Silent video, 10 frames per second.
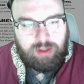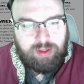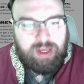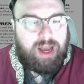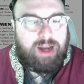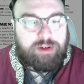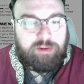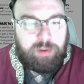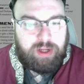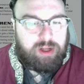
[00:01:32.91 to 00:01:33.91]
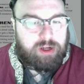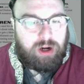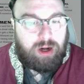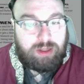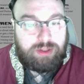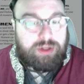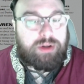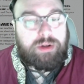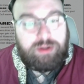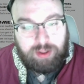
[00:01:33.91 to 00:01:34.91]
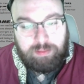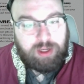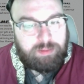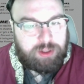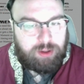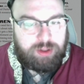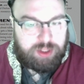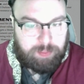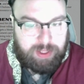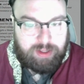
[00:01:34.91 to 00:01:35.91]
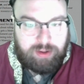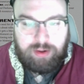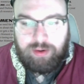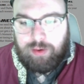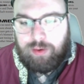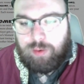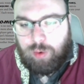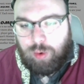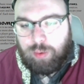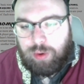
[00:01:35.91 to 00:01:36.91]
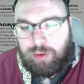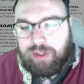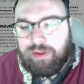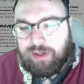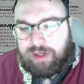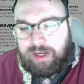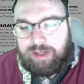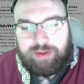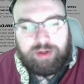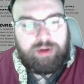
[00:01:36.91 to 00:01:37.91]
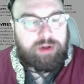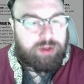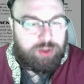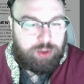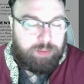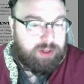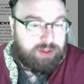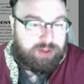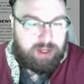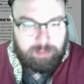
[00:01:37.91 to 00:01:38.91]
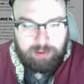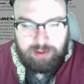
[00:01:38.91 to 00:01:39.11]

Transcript: The act of paying a cost, sometimes called a spend, or rolling the dice, should be the same.